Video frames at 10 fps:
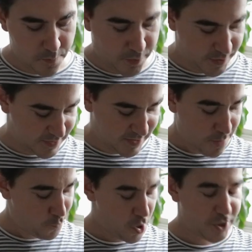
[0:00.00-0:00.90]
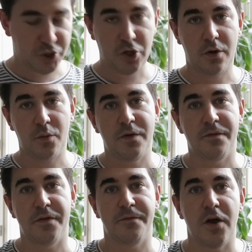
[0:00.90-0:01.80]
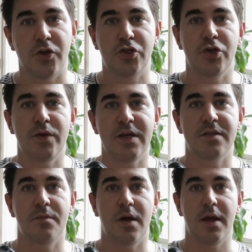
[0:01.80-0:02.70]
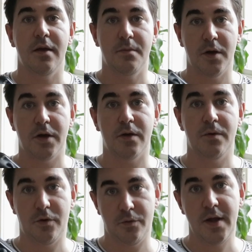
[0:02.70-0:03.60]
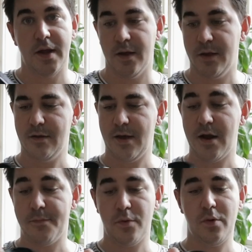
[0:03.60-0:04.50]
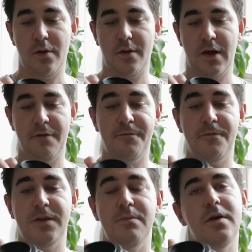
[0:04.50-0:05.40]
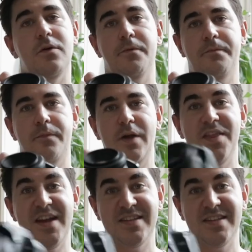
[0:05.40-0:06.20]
But this camera I shot with for the first 2 years of my career. And I brought a 50mm, and